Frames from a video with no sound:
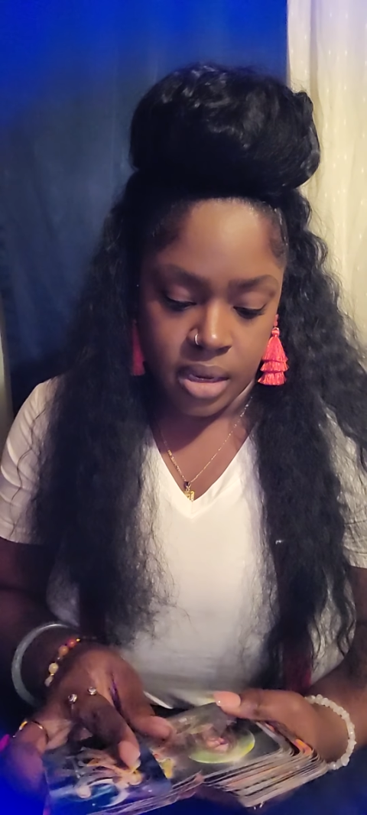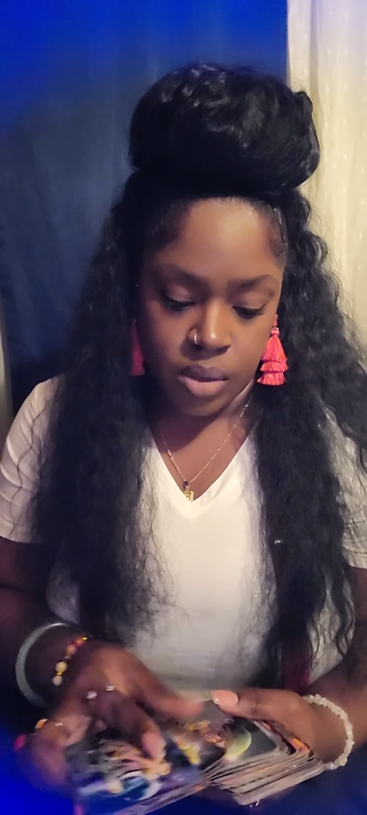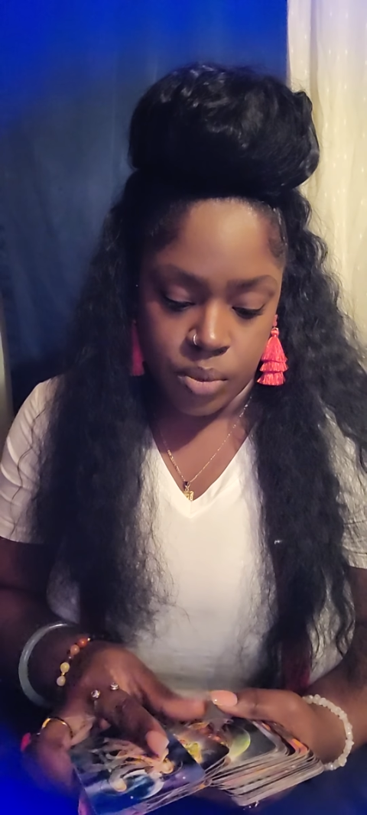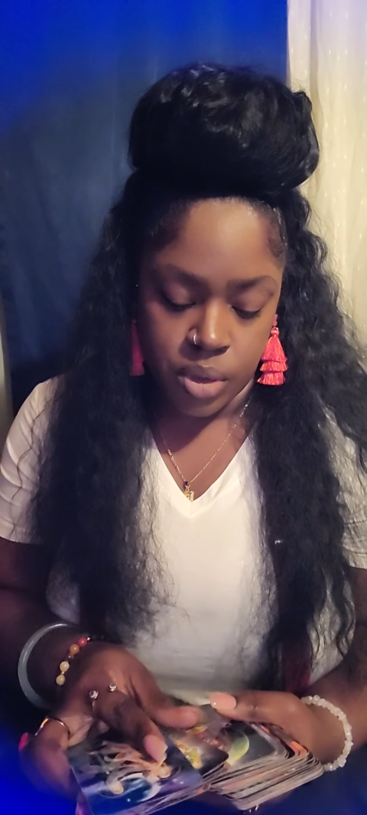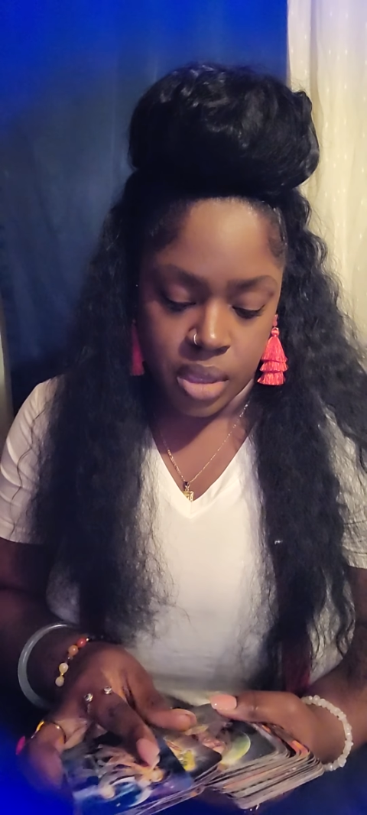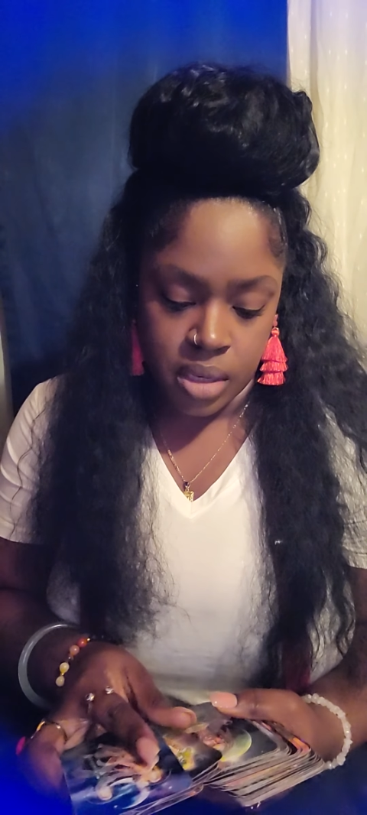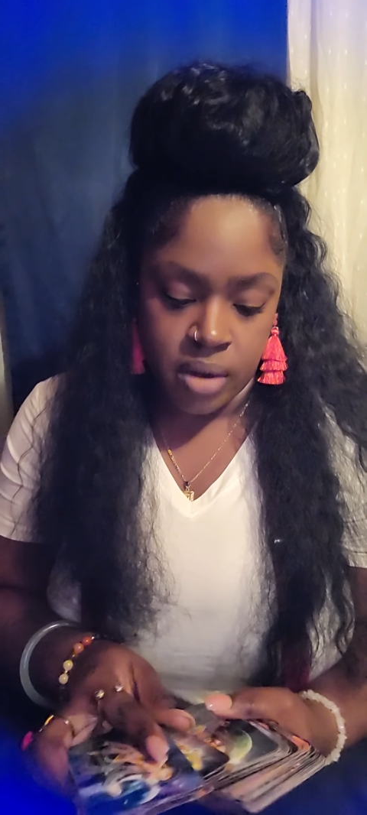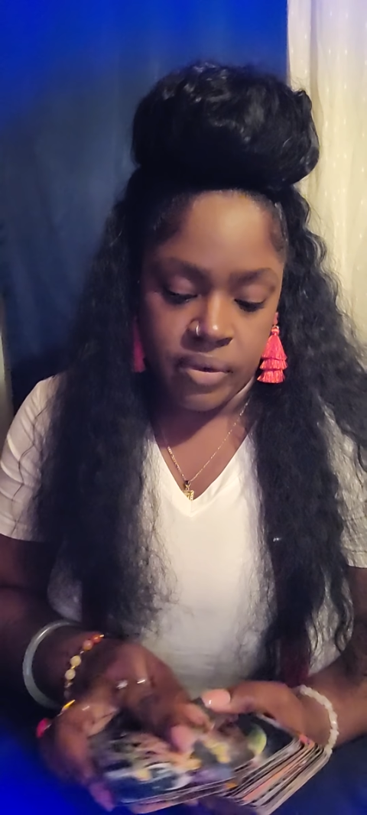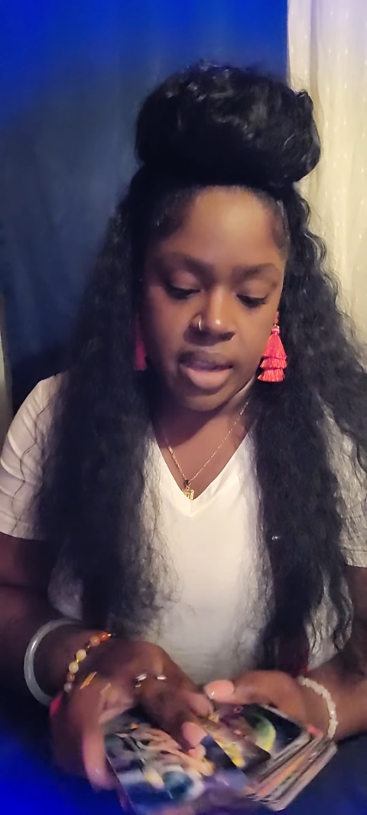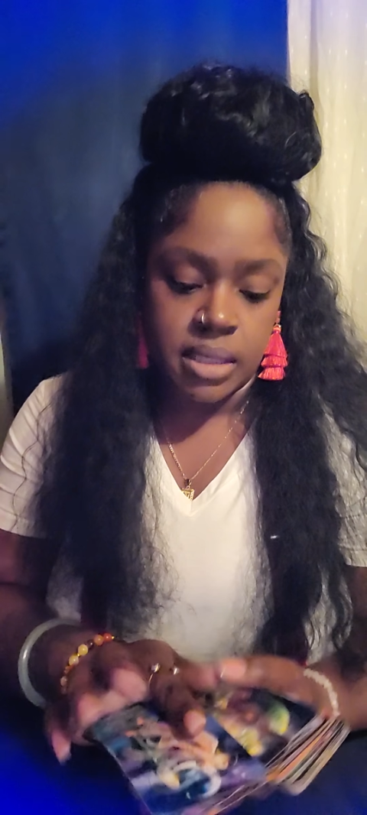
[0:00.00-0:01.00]
and then we'll get
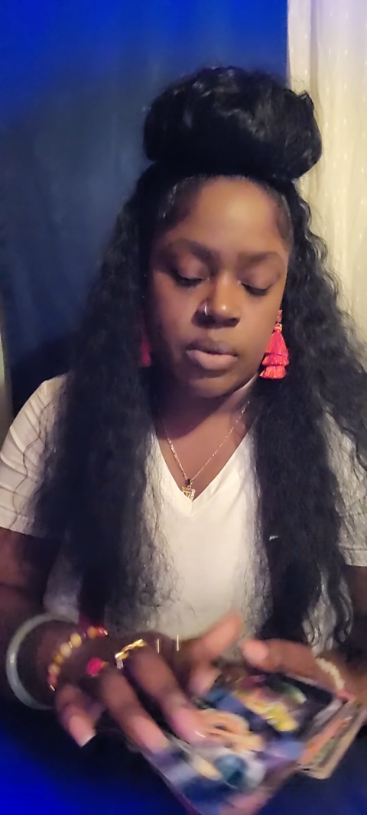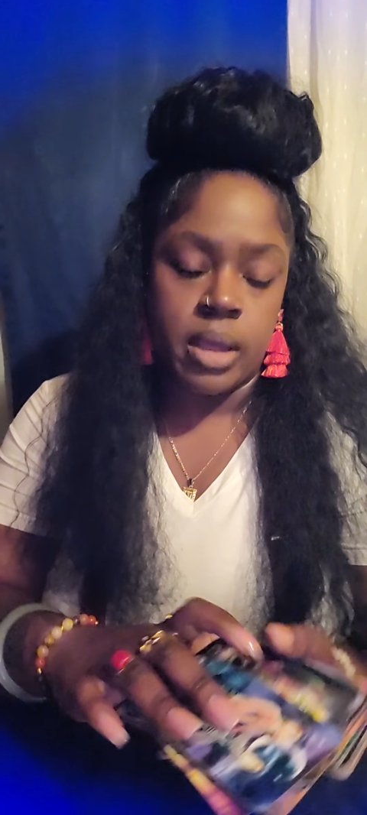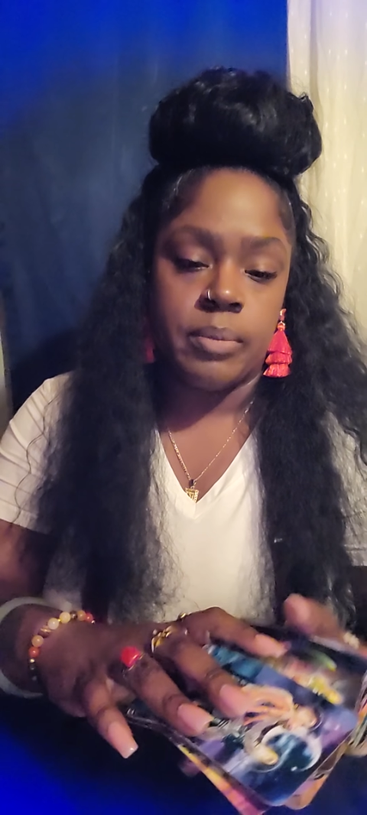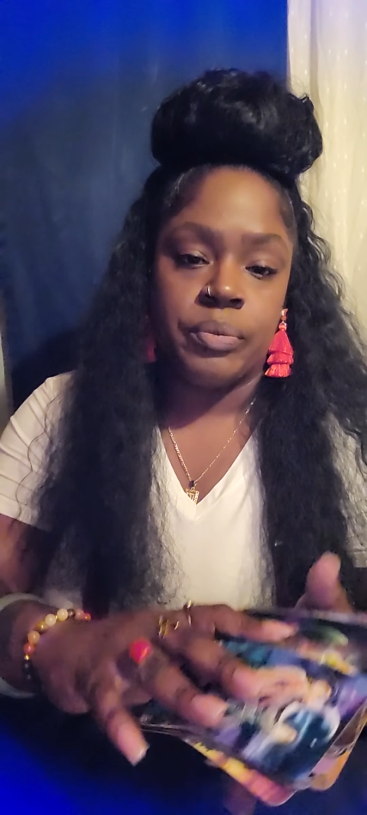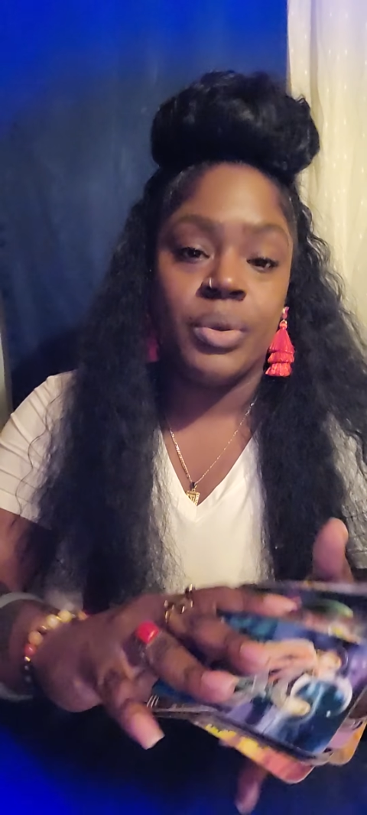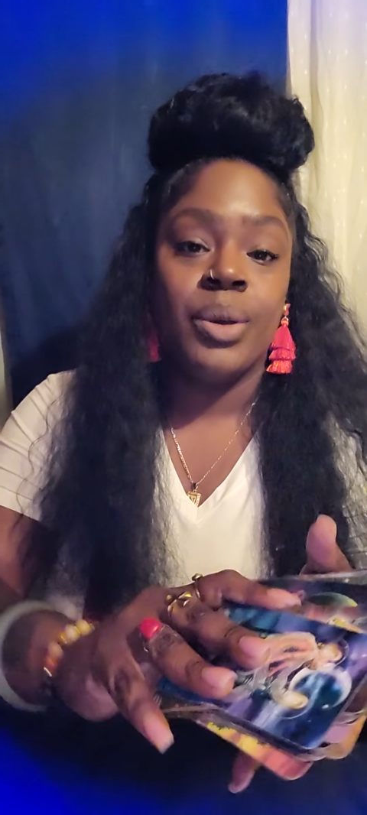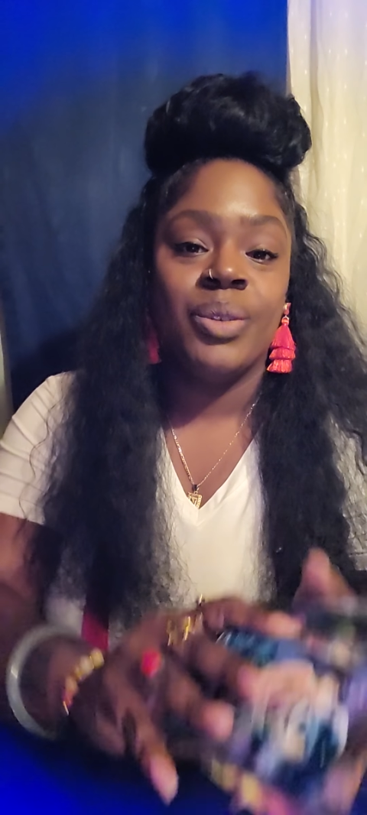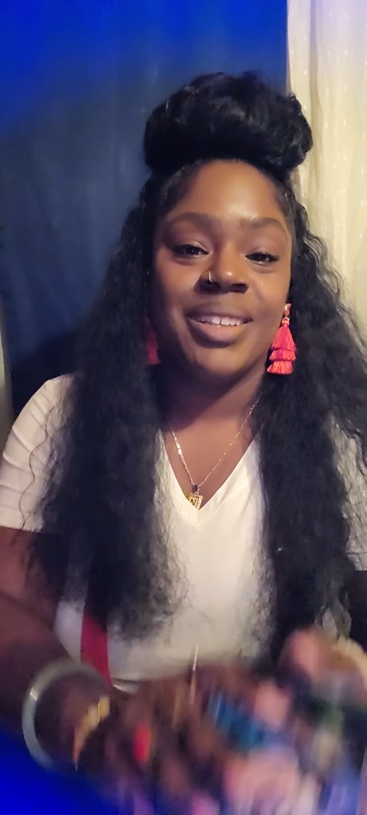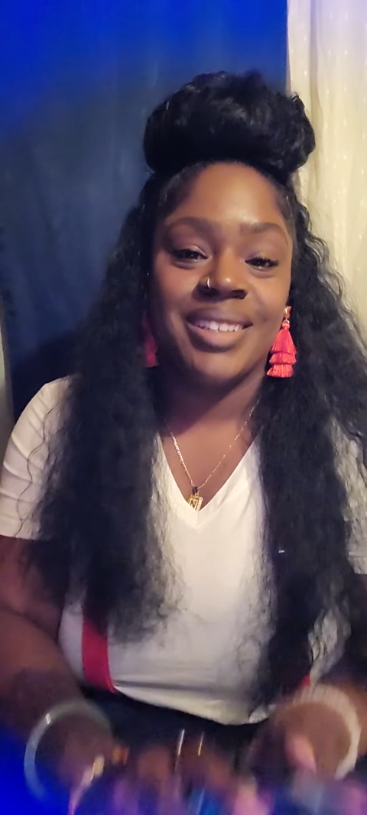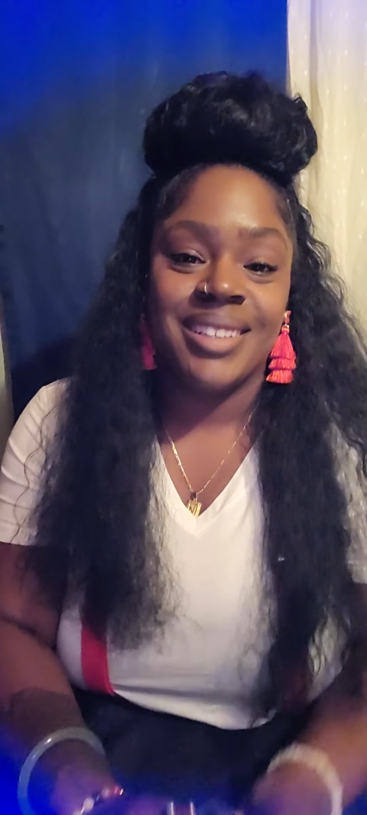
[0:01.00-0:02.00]
clarifiers, okay?
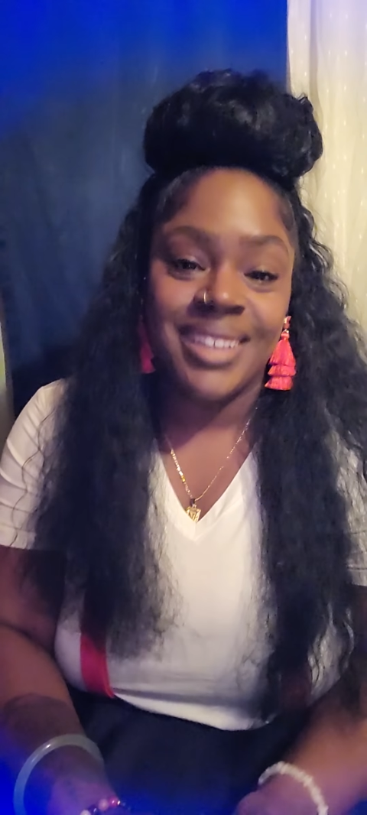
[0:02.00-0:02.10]
Look,